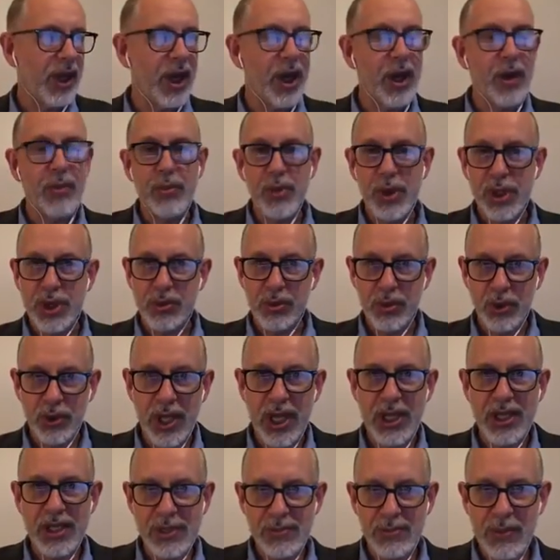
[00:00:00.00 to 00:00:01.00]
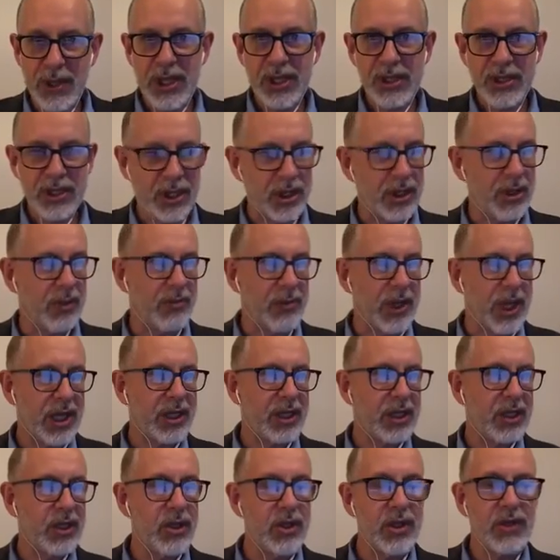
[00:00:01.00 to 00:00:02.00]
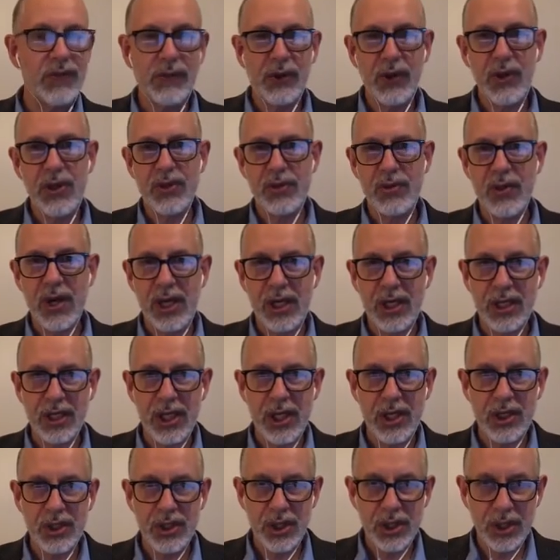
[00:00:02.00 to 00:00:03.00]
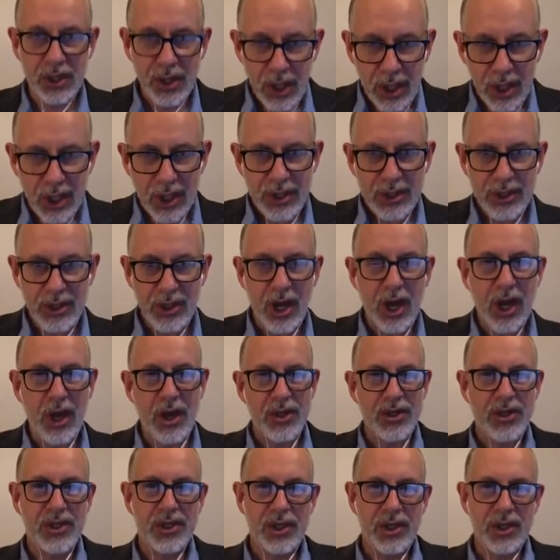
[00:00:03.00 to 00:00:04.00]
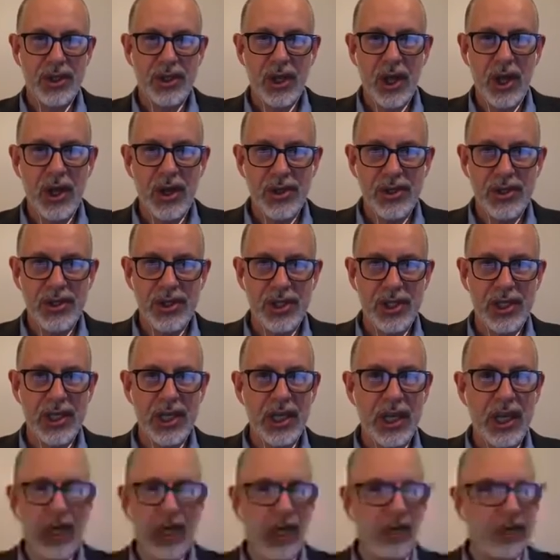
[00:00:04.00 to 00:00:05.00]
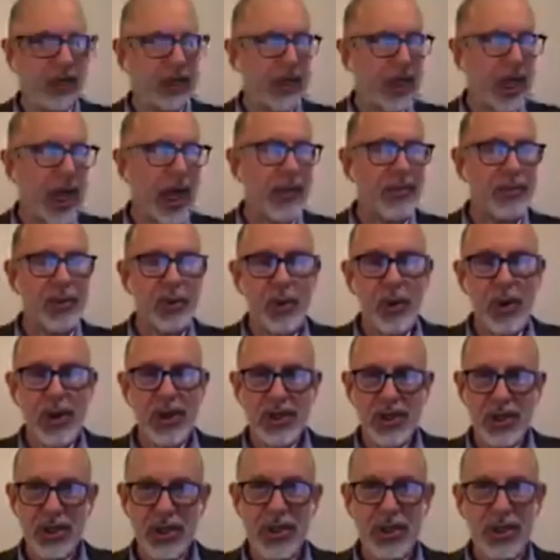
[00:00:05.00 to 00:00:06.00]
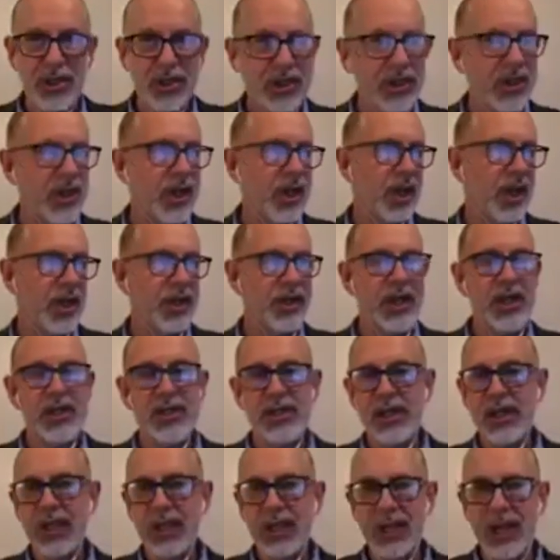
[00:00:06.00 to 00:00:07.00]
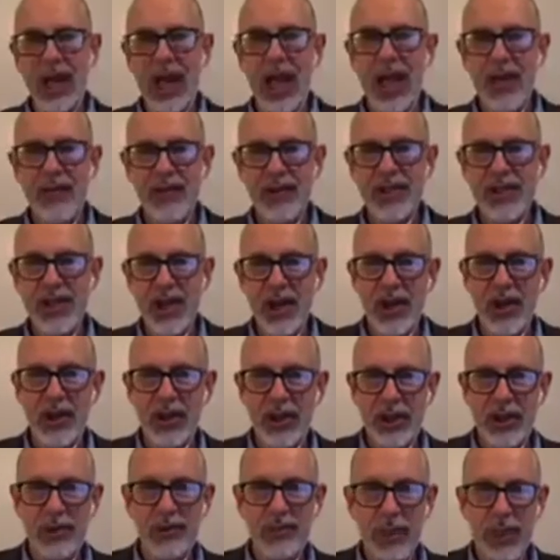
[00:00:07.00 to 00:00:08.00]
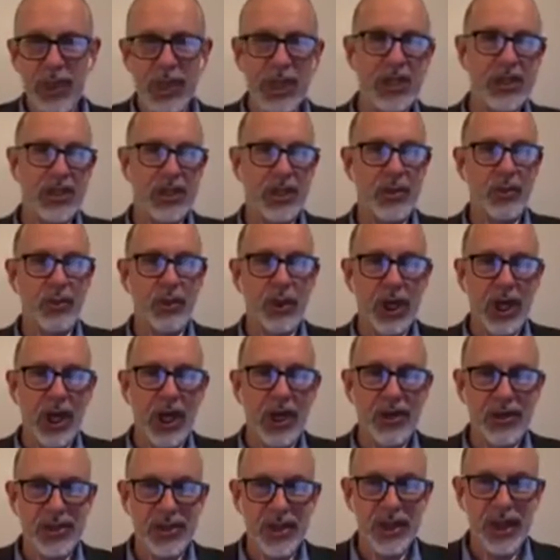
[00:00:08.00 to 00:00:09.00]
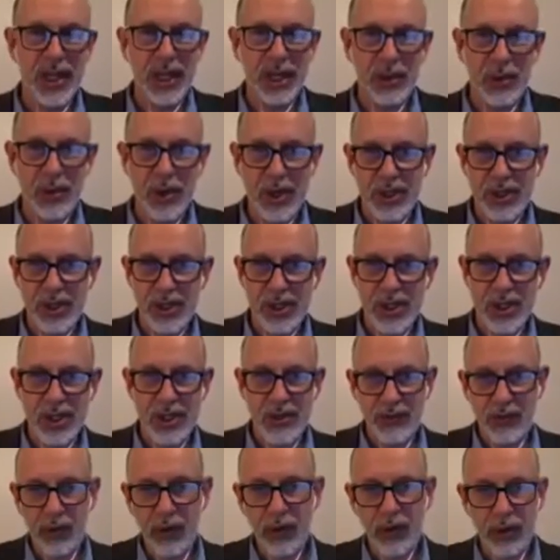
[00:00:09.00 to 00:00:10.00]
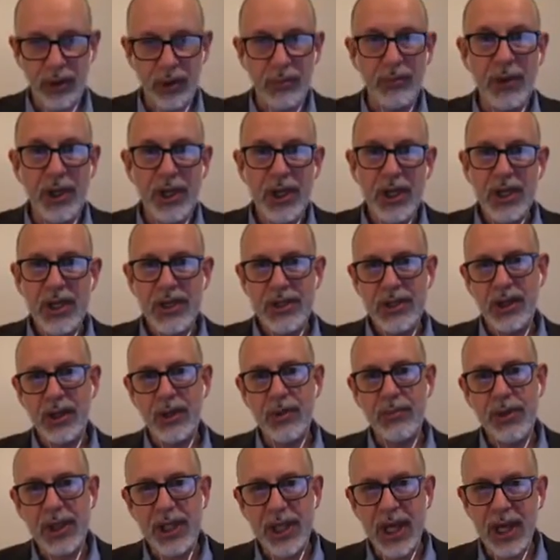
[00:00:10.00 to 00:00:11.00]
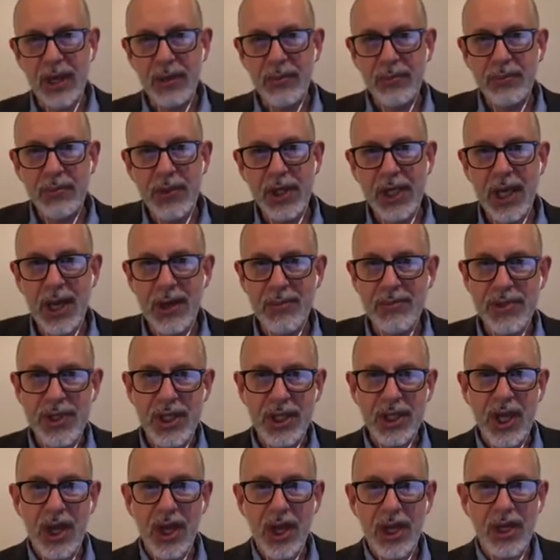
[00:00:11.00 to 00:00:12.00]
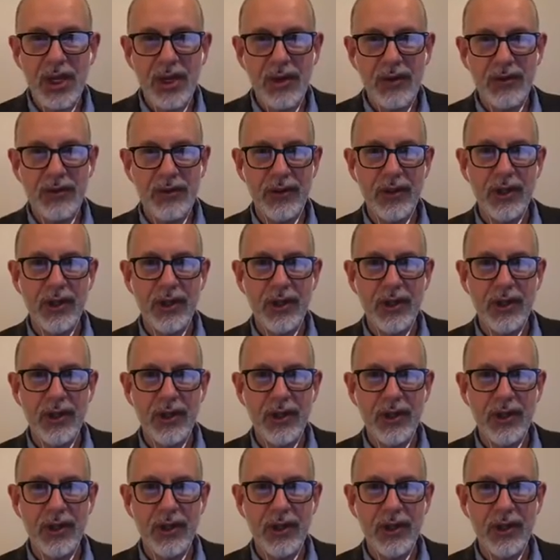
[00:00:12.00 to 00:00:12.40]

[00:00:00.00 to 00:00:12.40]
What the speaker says: which will then speak to them. They can use voice recognition to ask the app questions, and there's a little avatar that appears that will answer their questions for them. So it becomes a kind of